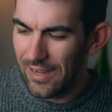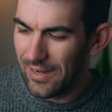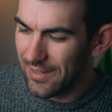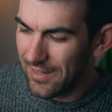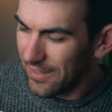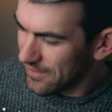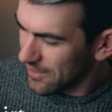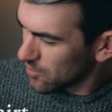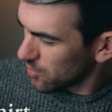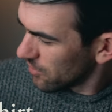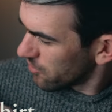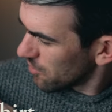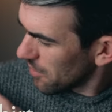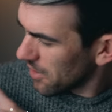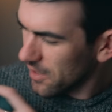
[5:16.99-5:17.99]
I got this one
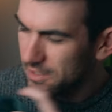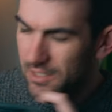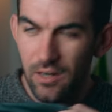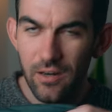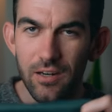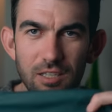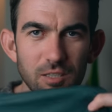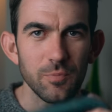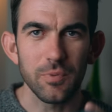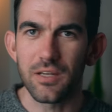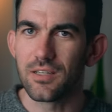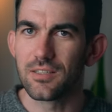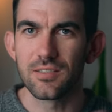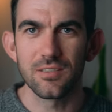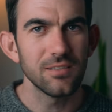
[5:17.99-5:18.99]
from Arc'teryx
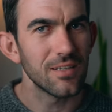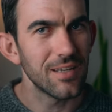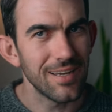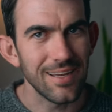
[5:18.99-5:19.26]
because